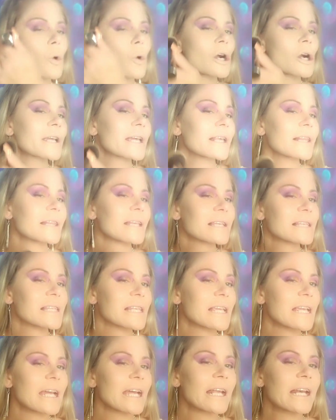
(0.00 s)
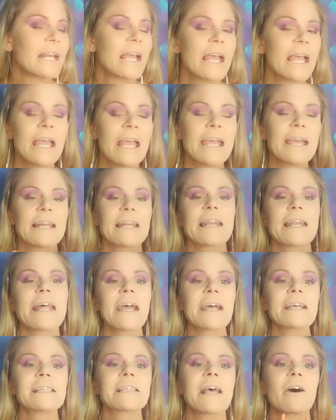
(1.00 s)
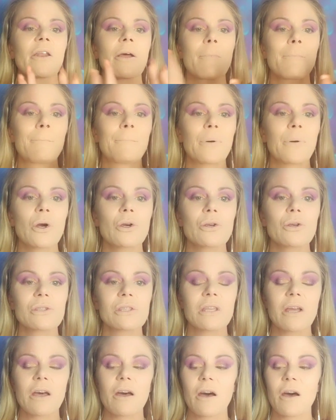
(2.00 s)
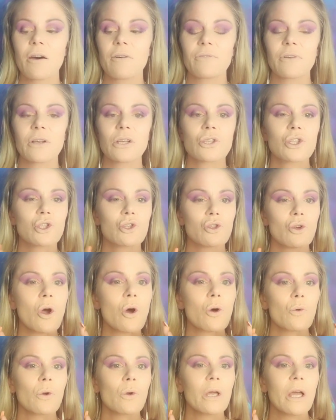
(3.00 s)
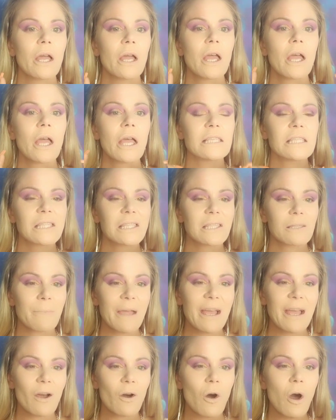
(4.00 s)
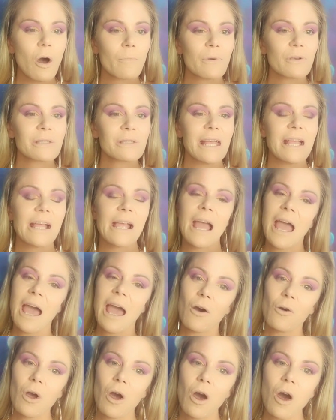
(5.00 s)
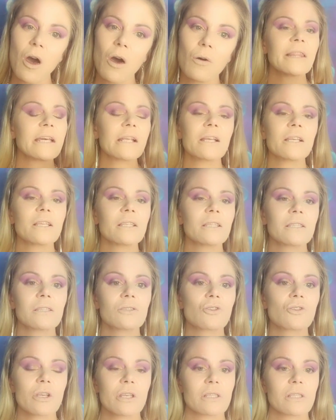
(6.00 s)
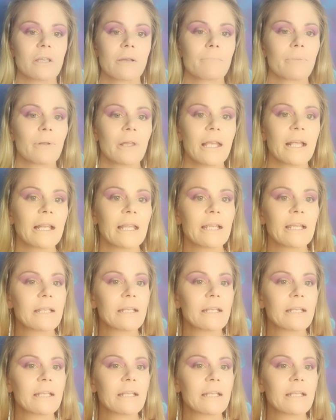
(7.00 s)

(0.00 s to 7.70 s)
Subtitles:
working this in, it lets out a burst of strong smell, almost like alcohol, and it just completely